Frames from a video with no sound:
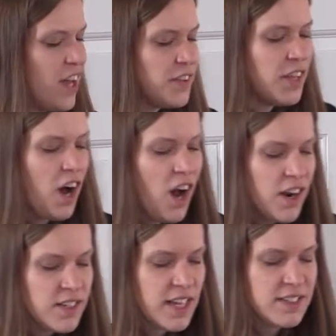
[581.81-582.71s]
The
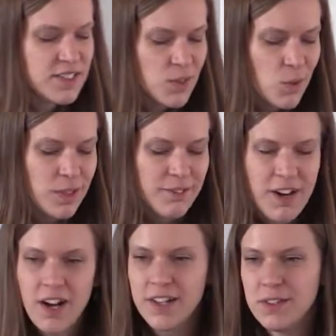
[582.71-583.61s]
heart and soul of
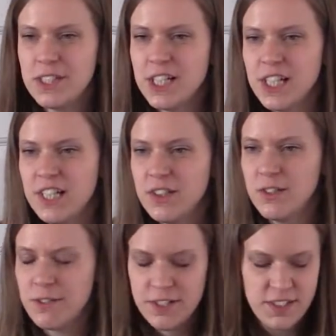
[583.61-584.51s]
our Unitarian
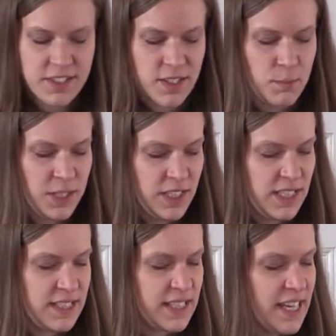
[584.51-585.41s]
Universalist
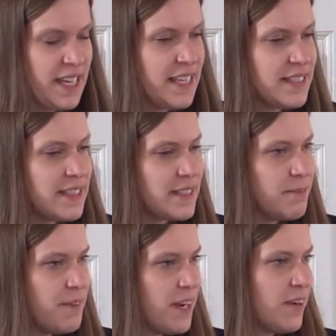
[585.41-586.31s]
communities is this
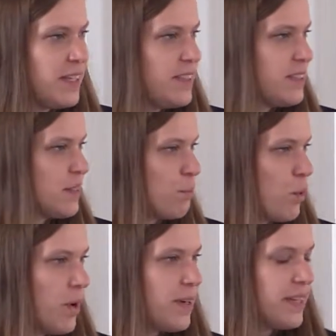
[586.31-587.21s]
very
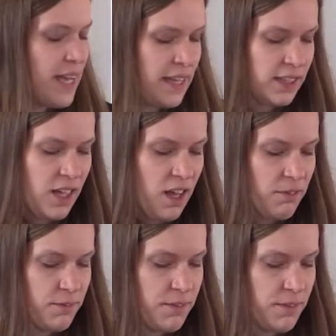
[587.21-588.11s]
support and love
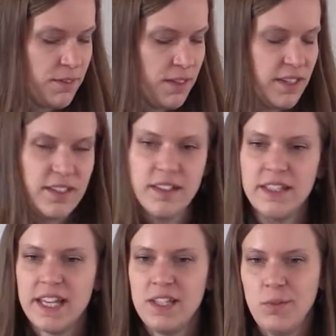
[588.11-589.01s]

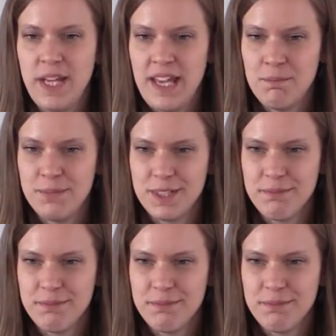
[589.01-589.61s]
that you named.